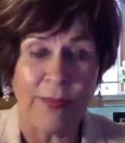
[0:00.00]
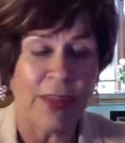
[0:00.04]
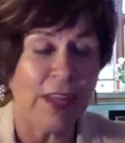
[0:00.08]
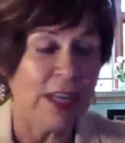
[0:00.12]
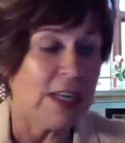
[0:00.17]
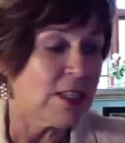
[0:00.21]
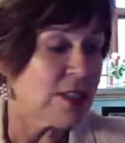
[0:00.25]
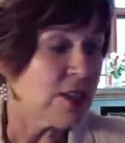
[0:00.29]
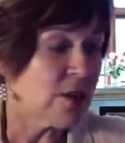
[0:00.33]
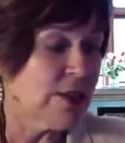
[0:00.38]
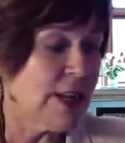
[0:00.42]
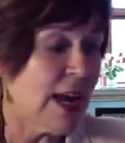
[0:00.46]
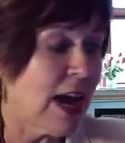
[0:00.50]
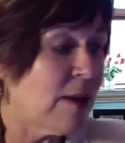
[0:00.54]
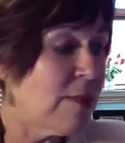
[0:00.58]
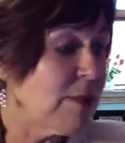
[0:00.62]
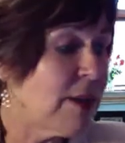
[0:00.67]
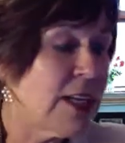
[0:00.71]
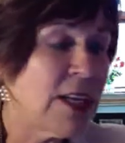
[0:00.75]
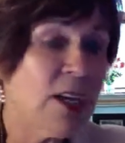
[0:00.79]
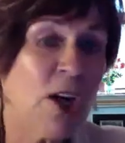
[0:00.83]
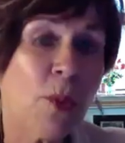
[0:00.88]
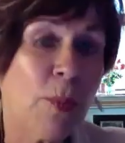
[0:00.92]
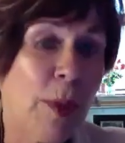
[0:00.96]
So now I'm
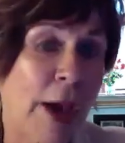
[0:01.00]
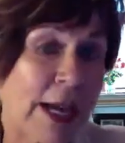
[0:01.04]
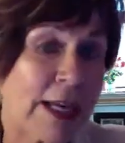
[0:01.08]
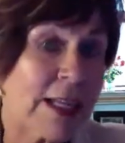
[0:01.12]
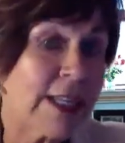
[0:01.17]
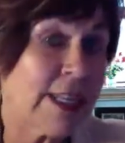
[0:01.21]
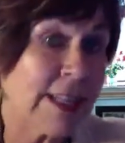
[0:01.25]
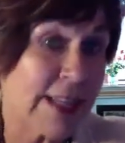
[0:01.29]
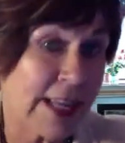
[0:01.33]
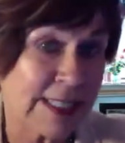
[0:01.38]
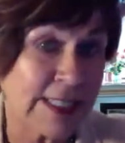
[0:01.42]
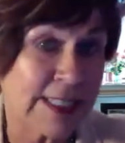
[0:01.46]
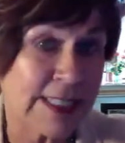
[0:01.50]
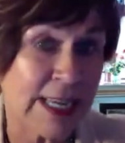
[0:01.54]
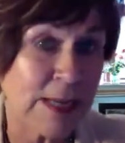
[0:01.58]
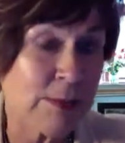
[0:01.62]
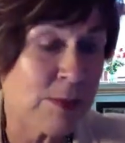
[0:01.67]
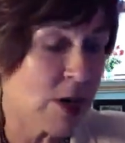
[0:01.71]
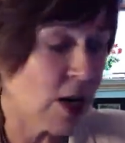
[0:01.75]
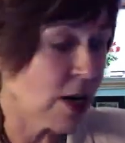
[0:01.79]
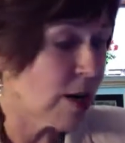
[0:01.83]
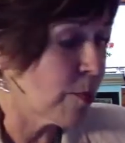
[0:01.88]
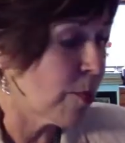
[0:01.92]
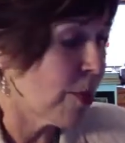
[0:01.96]
going to go back into that same
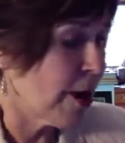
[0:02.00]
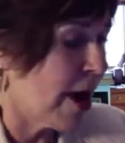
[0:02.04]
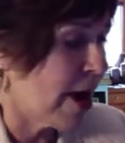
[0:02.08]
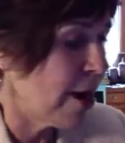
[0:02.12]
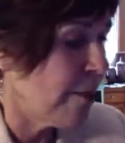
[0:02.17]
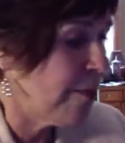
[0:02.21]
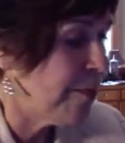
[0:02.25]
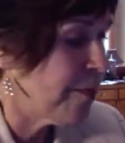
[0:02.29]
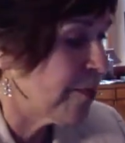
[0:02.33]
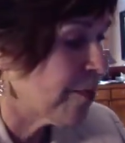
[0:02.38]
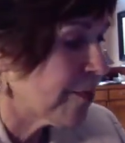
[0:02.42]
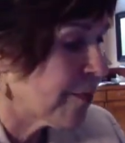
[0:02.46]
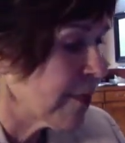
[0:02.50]
dark brown.